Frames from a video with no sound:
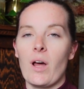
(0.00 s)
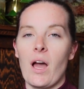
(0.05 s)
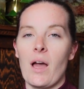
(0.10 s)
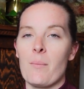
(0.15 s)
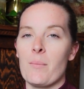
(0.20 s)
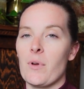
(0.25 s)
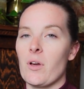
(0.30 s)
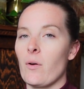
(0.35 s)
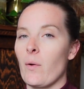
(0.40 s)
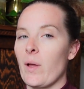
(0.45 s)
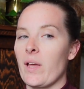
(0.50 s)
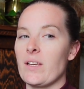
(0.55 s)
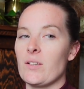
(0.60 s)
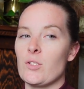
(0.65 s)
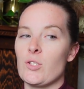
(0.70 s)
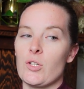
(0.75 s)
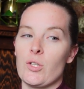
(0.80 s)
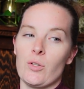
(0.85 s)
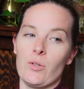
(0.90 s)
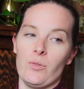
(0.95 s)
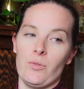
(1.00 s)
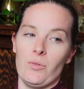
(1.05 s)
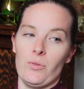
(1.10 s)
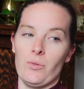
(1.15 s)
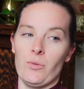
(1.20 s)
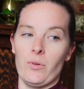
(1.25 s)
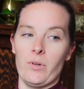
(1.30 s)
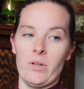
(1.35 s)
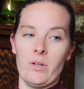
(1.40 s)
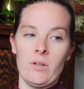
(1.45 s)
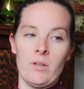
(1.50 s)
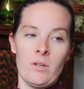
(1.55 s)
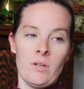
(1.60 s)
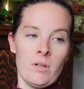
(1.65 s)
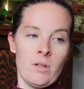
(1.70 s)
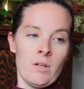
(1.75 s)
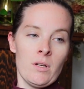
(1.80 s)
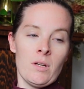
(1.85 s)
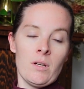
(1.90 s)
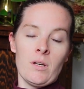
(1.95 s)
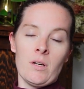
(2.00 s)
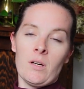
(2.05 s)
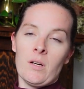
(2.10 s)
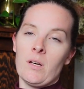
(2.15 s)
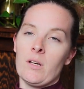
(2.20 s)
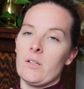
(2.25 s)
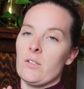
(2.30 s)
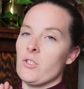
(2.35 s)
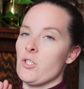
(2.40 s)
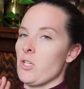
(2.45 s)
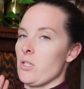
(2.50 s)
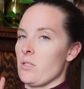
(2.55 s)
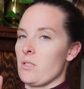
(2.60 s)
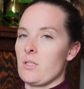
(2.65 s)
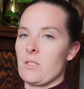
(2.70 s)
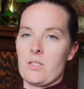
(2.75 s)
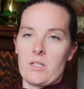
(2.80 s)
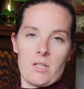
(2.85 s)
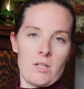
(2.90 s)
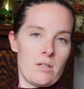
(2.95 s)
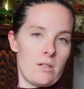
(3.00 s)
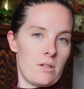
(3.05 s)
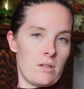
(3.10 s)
I'm going to just